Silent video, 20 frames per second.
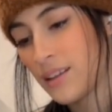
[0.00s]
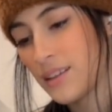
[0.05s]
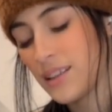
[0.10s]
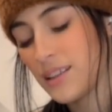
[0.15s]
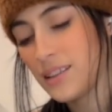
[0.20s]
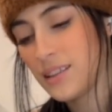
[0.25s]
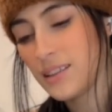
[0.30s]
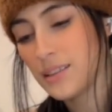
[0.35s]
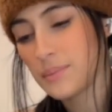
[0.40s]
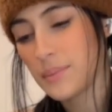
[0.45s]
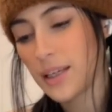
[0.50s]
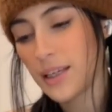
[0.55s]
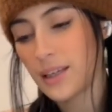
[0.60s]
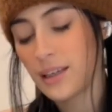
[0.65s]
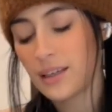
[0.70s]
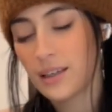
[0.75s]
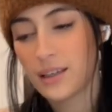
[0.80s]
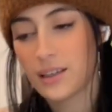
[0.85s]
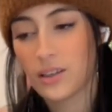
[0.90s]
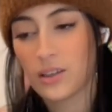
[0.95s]
This is
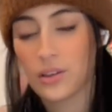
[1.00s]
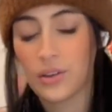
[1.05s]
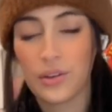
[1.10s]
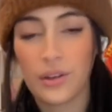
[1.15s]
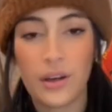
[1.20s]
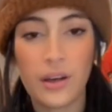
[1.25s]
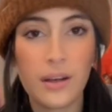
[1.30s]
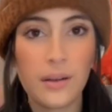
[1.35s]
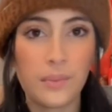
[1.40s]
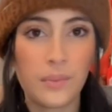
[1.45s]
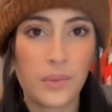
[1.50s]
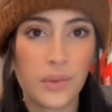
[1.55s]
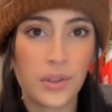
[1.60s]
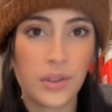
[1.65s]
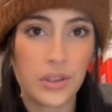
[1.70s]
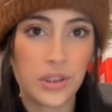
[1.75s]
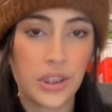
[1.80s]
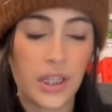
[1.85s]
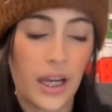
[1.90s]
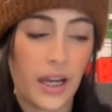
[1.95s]
making it a lot
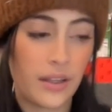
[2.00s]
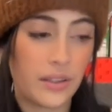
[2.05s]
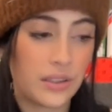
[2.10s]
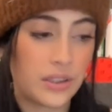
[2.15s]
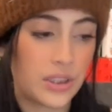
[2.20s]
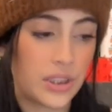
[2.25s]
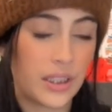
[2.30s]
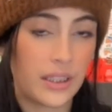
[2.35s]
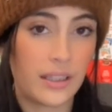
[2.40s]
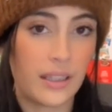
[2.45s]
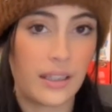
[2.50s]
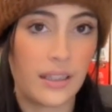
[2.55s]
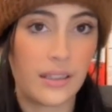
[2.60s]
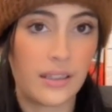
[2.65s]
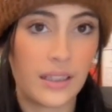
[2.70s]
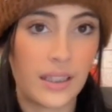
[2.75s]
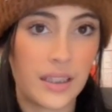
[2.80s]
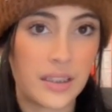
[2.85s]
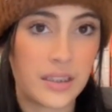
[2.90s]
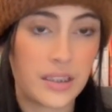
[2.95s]
more challenging than it
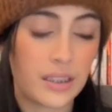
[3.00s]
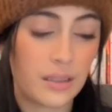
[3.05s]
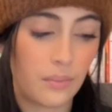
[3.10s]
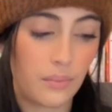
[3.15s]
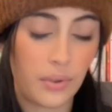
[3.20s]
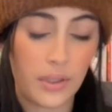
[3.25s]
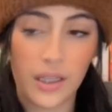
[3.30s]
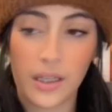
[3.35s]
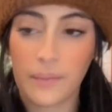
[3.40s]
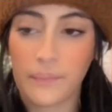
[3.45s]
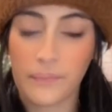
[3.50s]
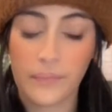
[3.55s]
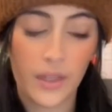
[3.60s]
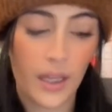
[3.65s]
needs to be.